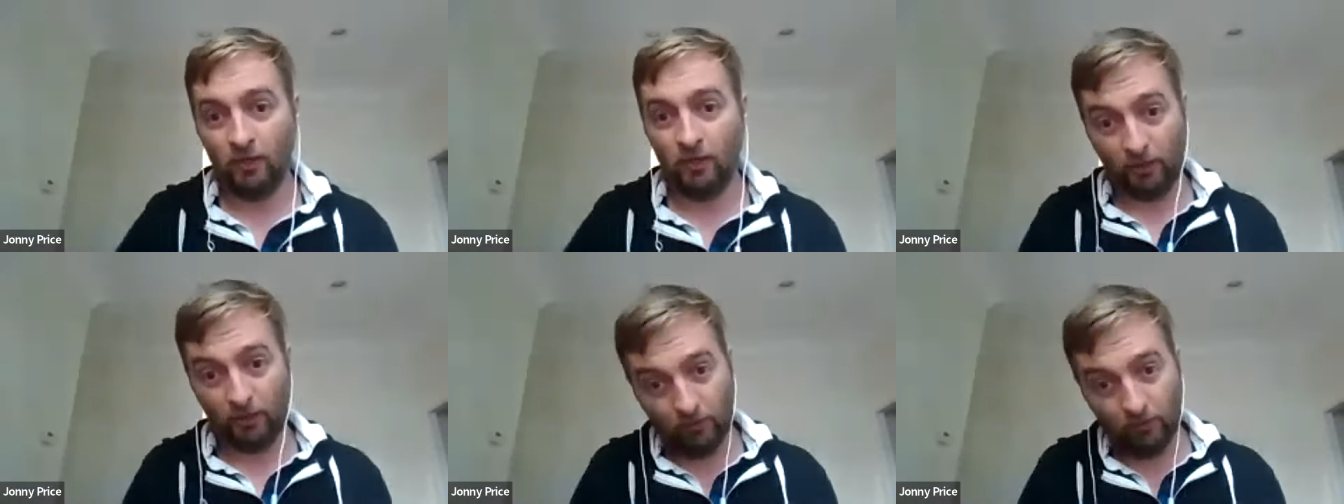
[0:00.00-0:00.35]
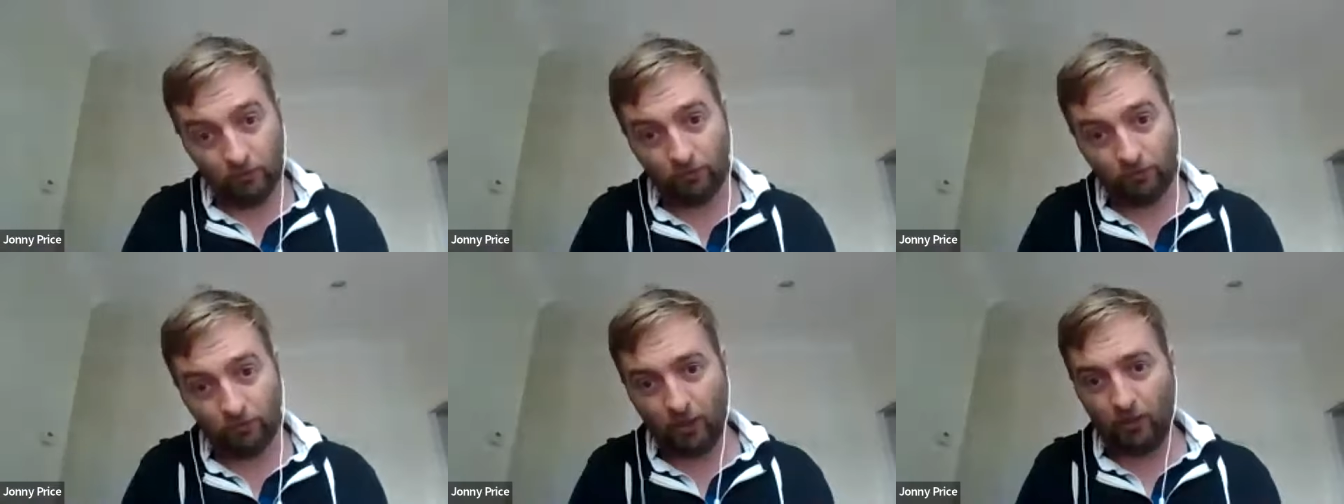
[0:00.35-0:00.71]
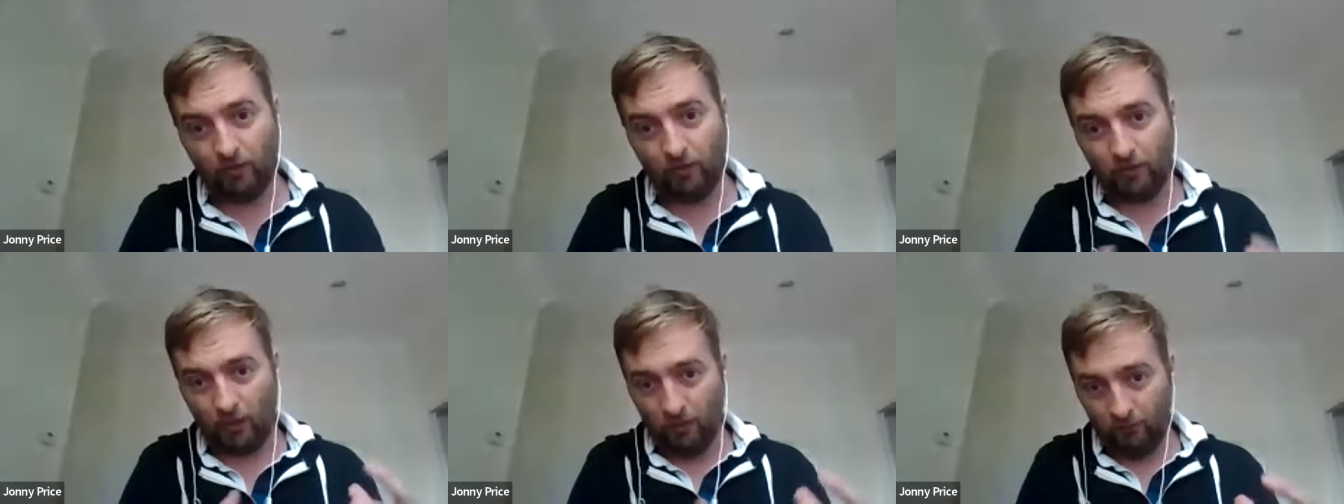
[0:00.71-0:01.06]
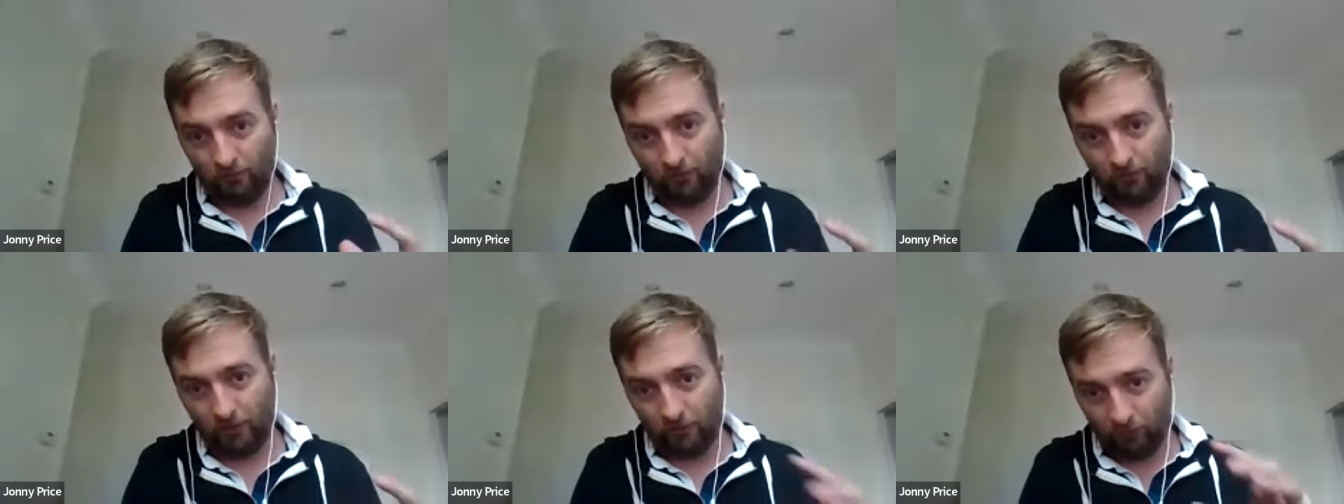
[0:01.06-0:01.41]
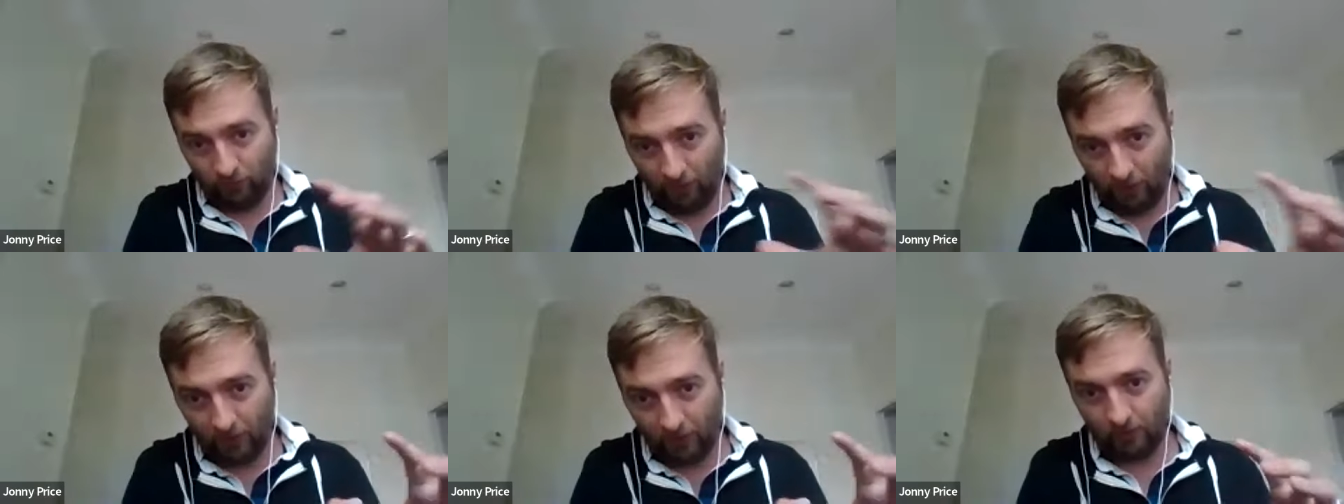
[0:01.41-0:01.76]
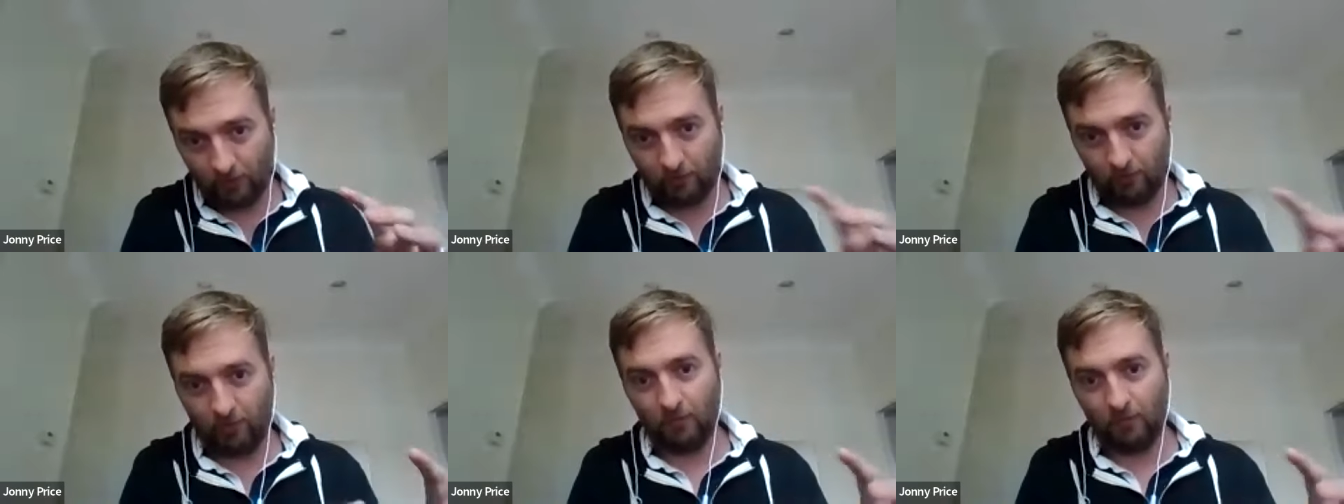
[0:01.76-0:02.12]
but also hopefully setting the
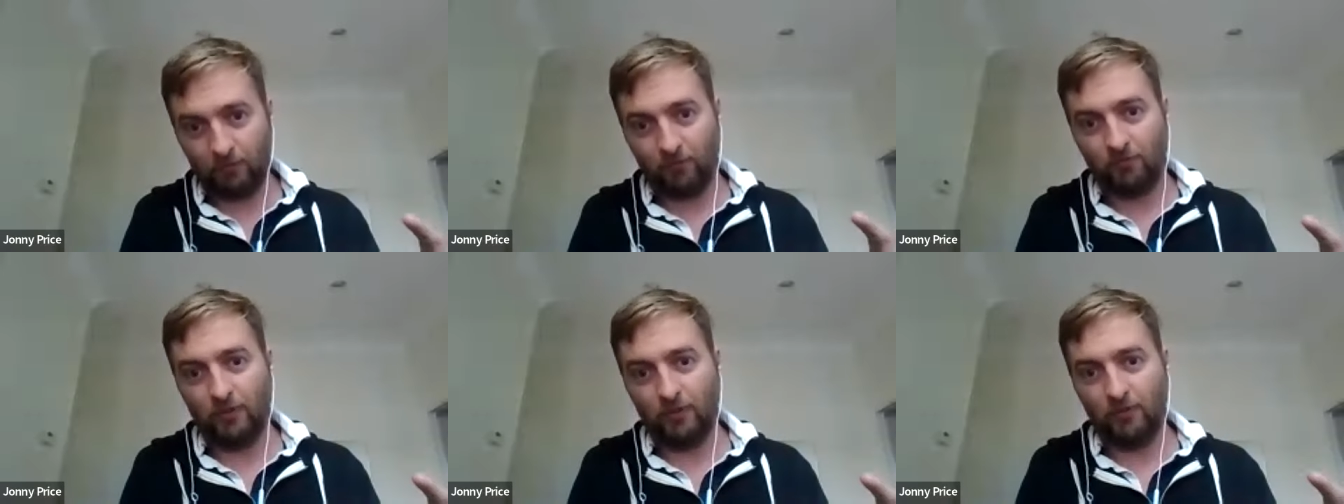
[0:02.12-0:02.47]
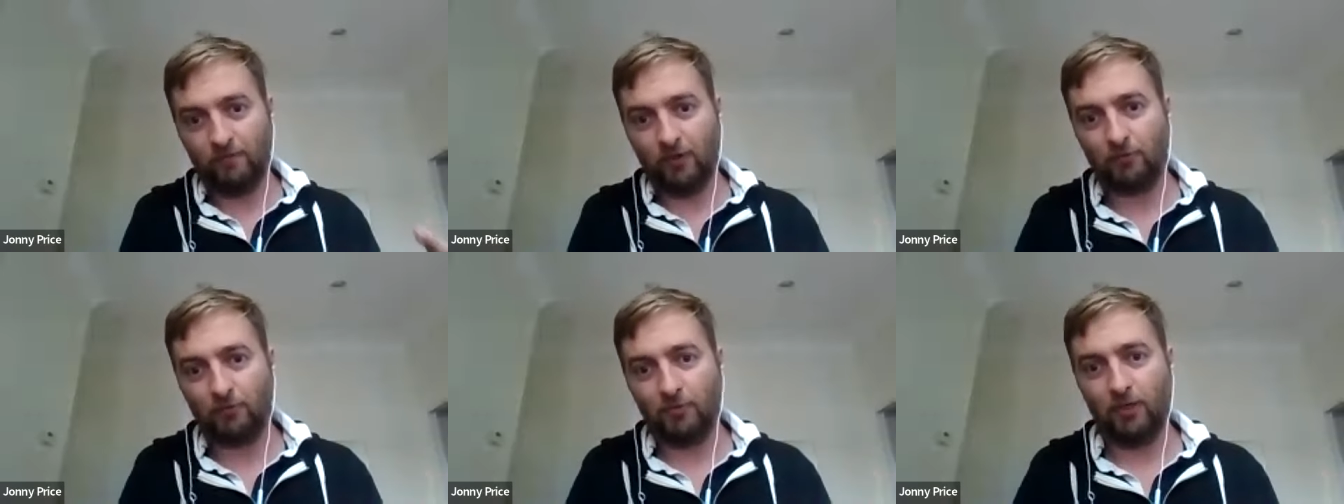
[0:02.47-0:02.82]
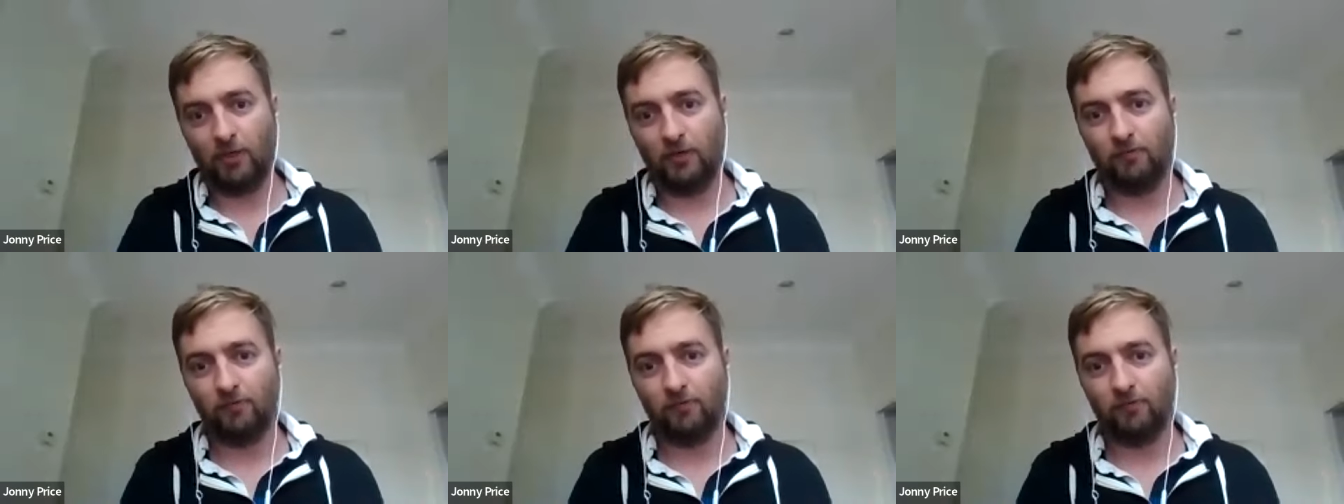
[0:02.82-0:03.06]
terms of the investment up